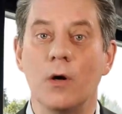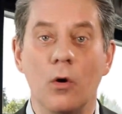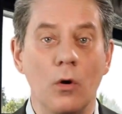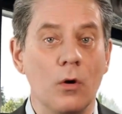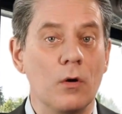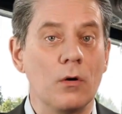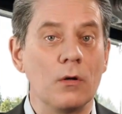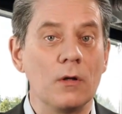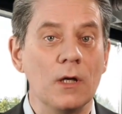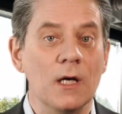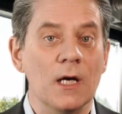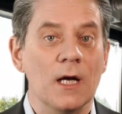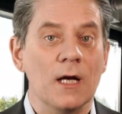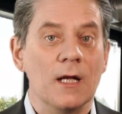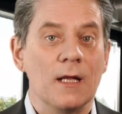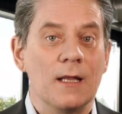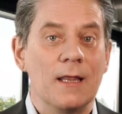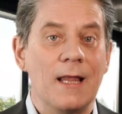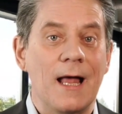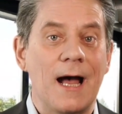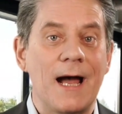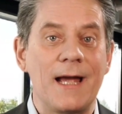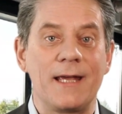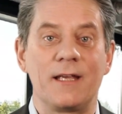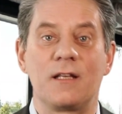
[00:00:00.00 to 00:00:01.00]
all
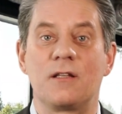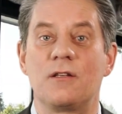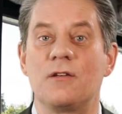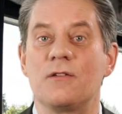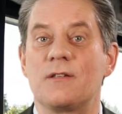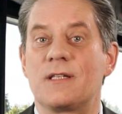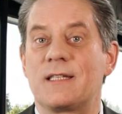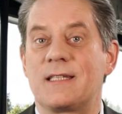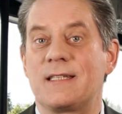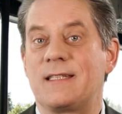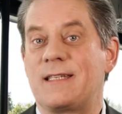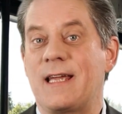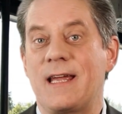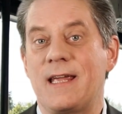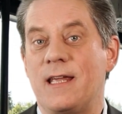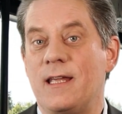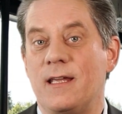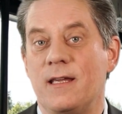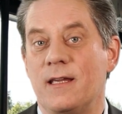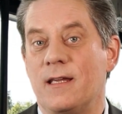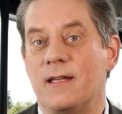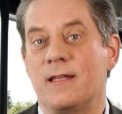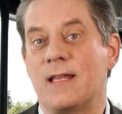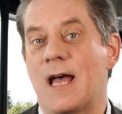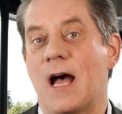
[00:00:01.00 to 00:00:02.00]
like to
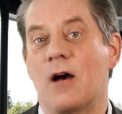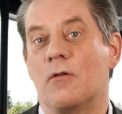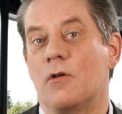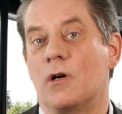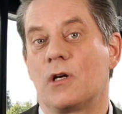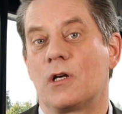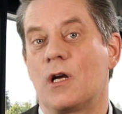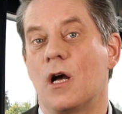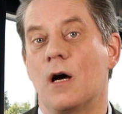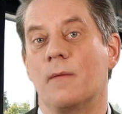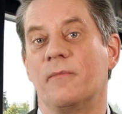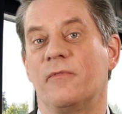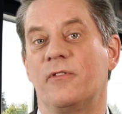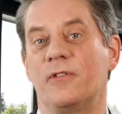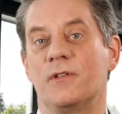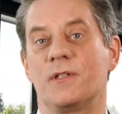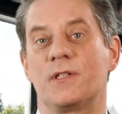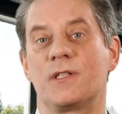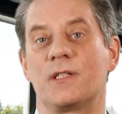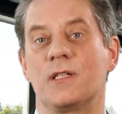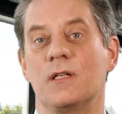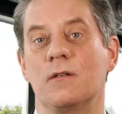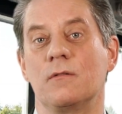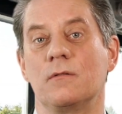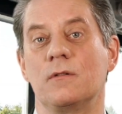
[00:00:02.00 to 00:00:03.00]
stay in our comfort
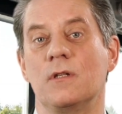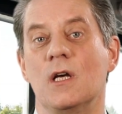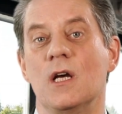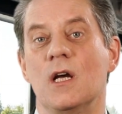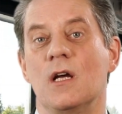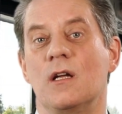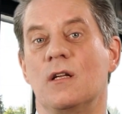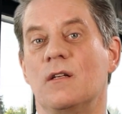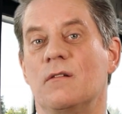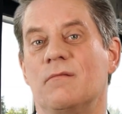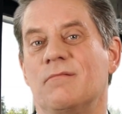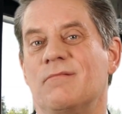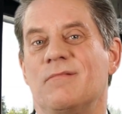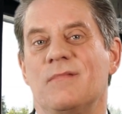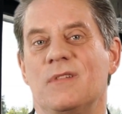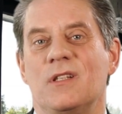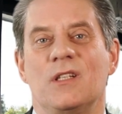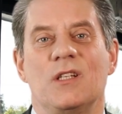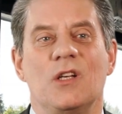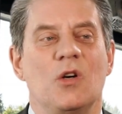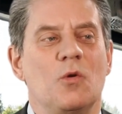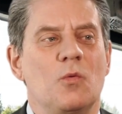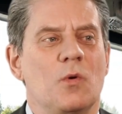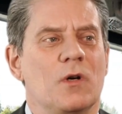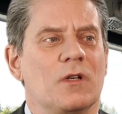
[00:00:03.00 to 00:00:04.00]
zone.
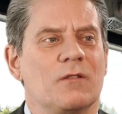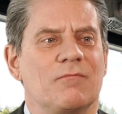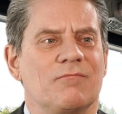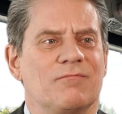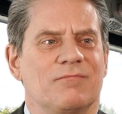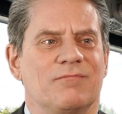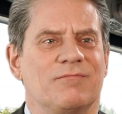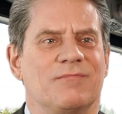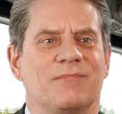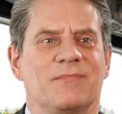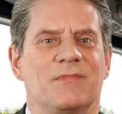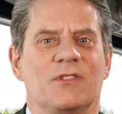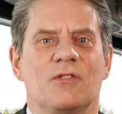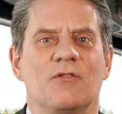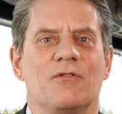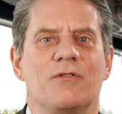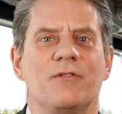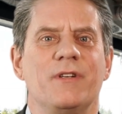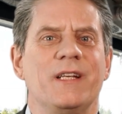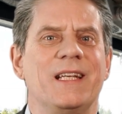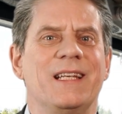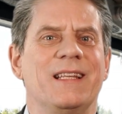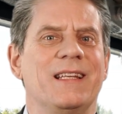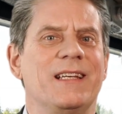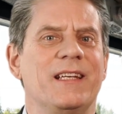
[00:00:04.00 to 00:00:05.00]
No one
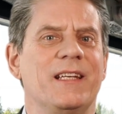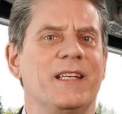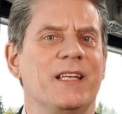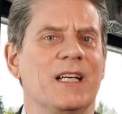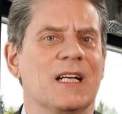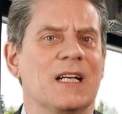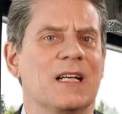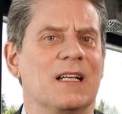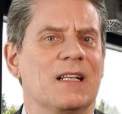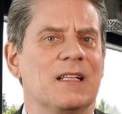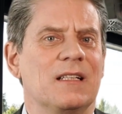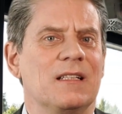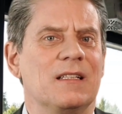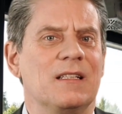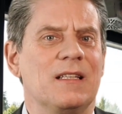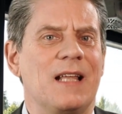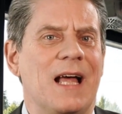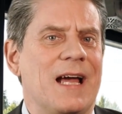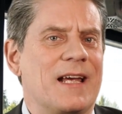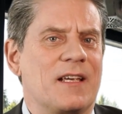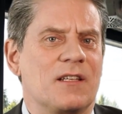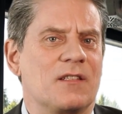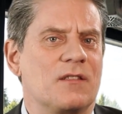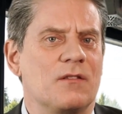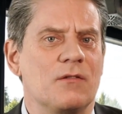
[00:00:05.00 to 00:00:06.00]
really
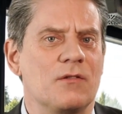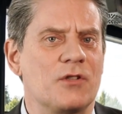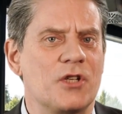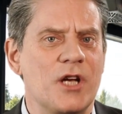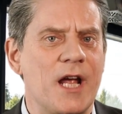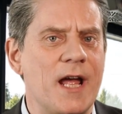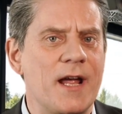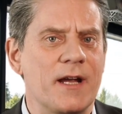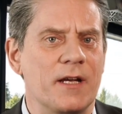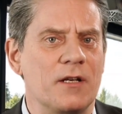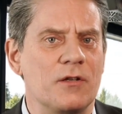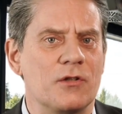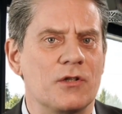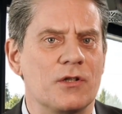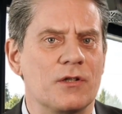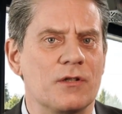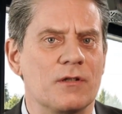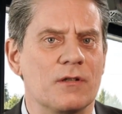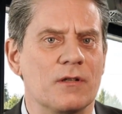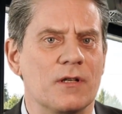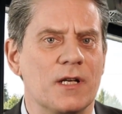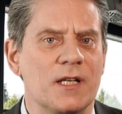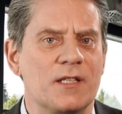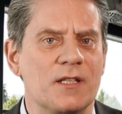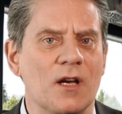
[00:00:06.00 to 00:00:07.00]
likes to change.
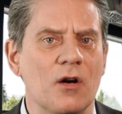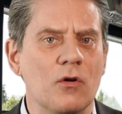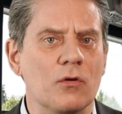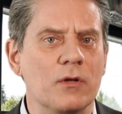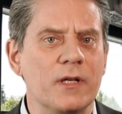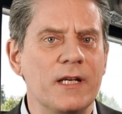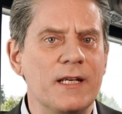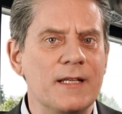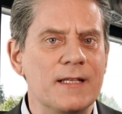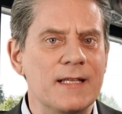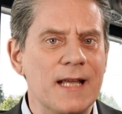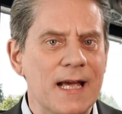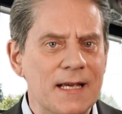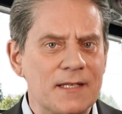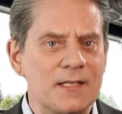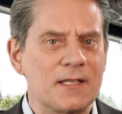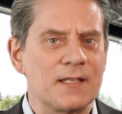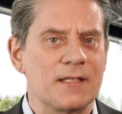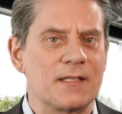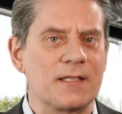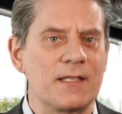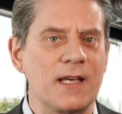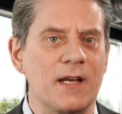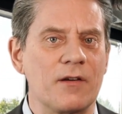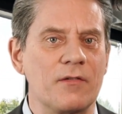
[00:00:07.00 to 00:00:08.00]
It's only
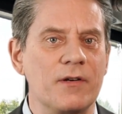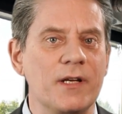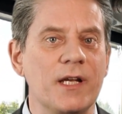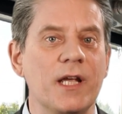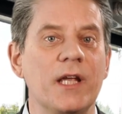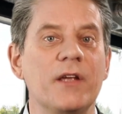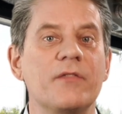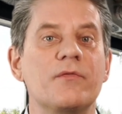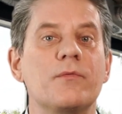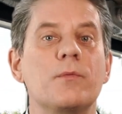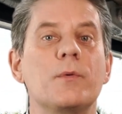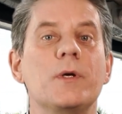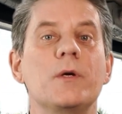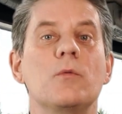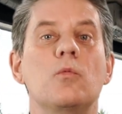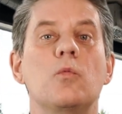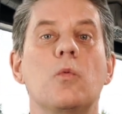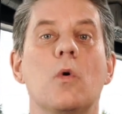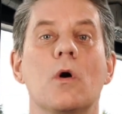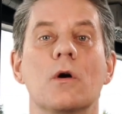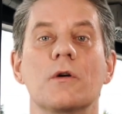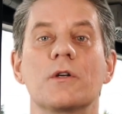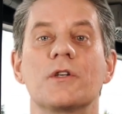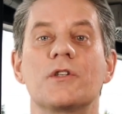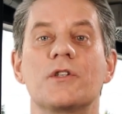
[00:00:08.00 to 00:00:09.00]
necessary if we
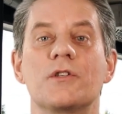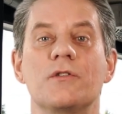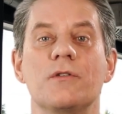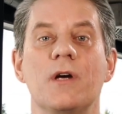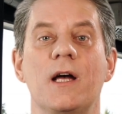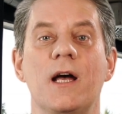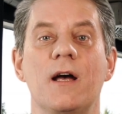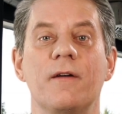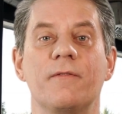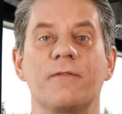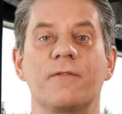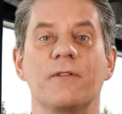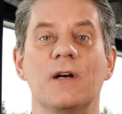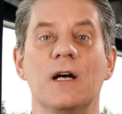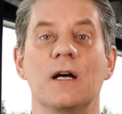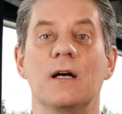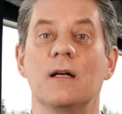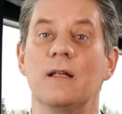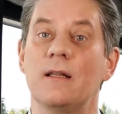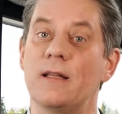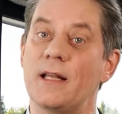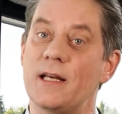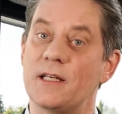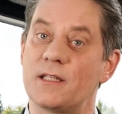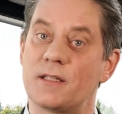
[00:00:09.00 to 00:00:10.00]
want to have
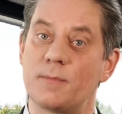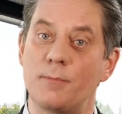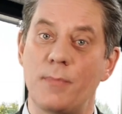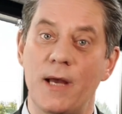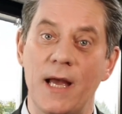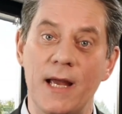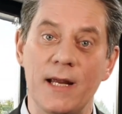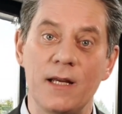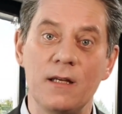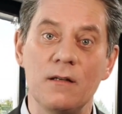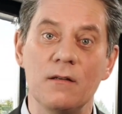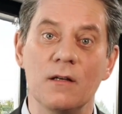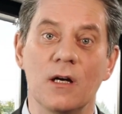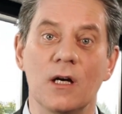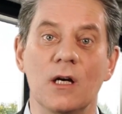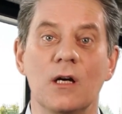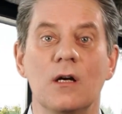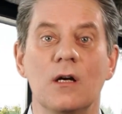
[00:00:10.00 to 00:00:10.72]
less pain